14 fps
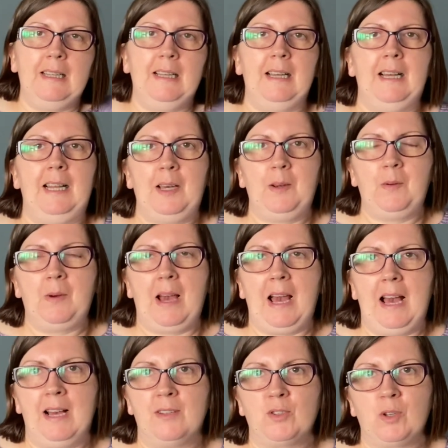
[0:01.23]
Hello
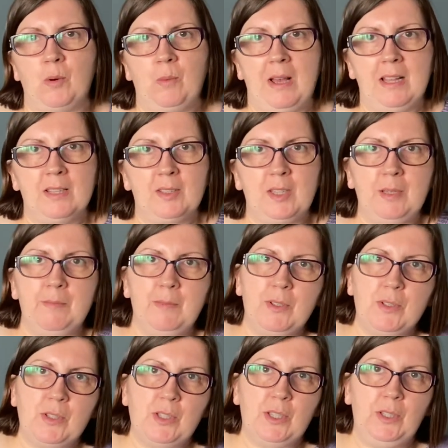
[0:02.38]
and welcome
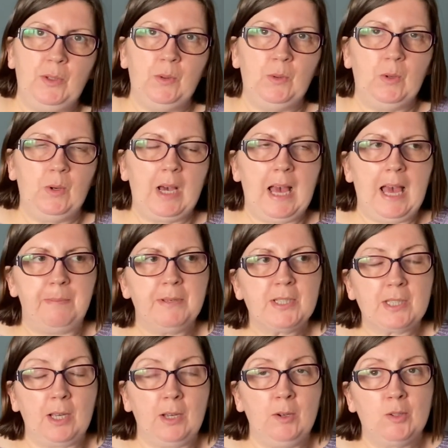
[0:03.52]
to
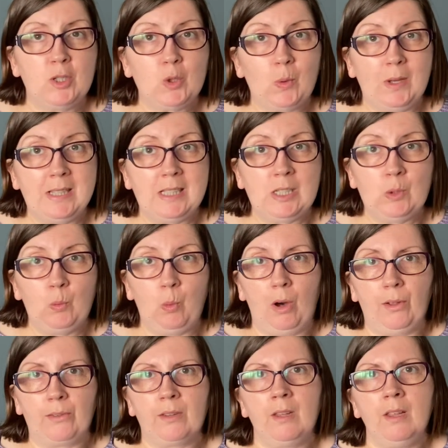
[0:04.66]
episode
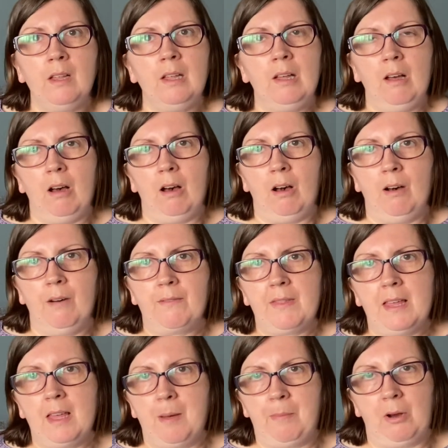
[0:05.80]
21 of
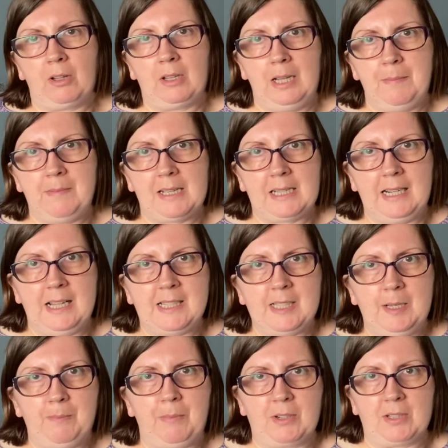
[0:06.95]
the Apocalyptic
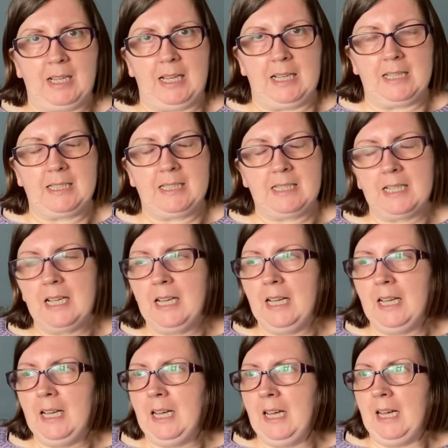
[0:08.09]
Knitter podcast.
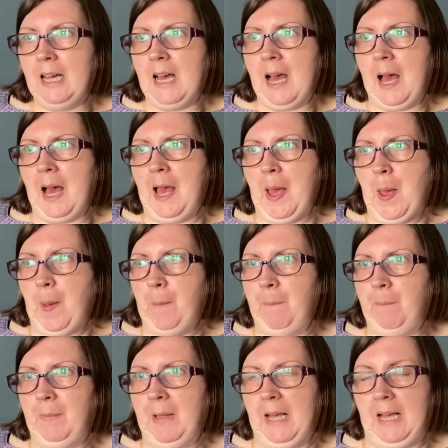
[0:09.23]
I
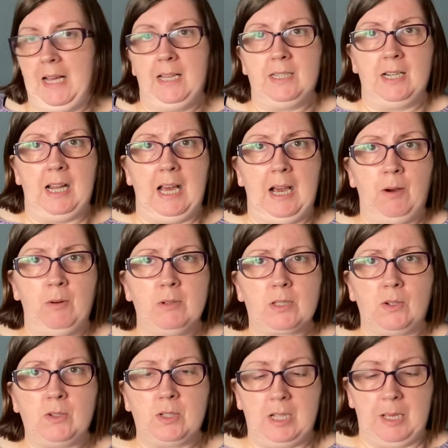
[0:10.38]
don't know how it's
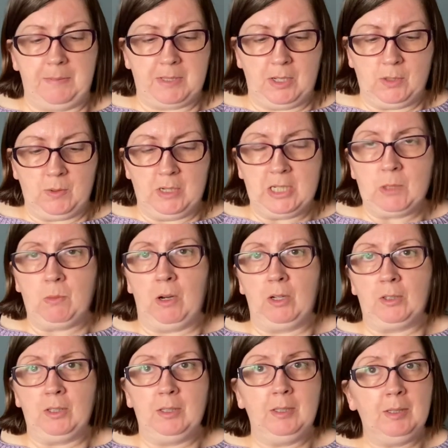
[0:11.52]
got to episode 21,
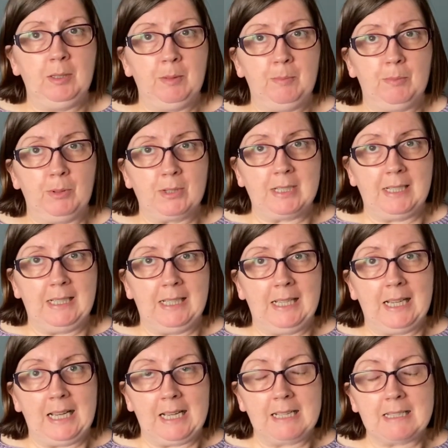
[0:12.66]
but it
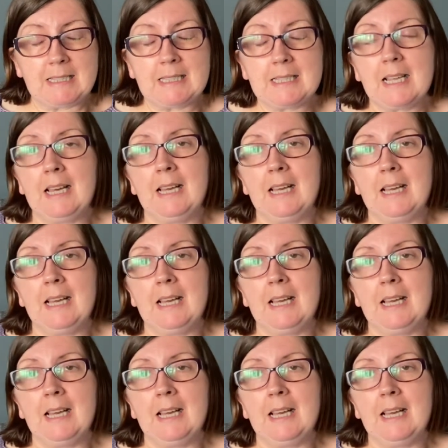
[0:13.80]
has.